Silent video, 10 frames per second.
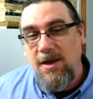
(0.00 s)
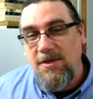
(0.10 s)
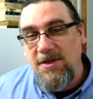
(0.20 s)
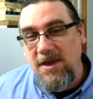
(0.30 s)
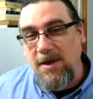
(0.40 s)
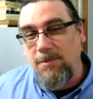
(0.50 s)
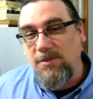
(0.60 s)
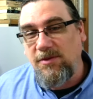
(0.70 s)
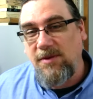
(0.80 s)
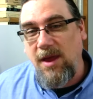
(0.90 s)

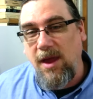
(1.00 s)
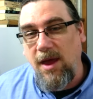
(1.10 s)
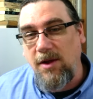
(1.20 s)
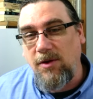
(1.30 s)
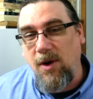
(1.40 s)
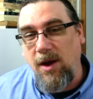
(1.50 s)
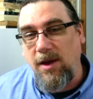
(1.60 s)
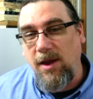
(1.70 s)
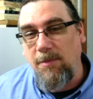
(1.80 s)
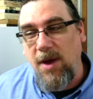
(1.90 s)
themes and
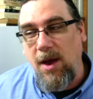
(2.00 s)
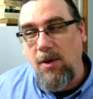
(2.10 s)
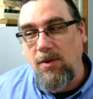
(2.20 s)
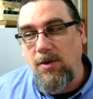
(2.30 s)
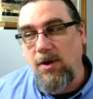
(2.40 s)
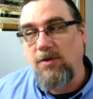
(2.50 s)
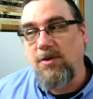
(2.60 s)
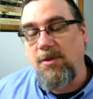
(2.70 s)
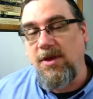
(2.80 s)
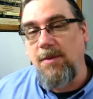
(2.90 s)
talking about, you know,
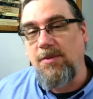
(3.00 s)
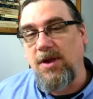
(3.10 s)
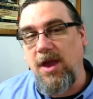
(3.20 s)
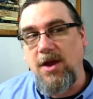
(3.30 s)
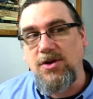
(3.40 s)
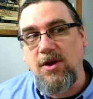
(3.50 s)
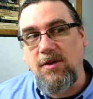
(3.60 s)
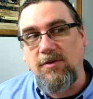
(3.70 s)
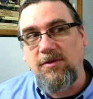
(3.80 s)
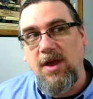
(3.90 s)
some of the
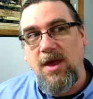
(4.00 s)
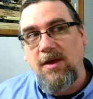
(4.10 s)
implications,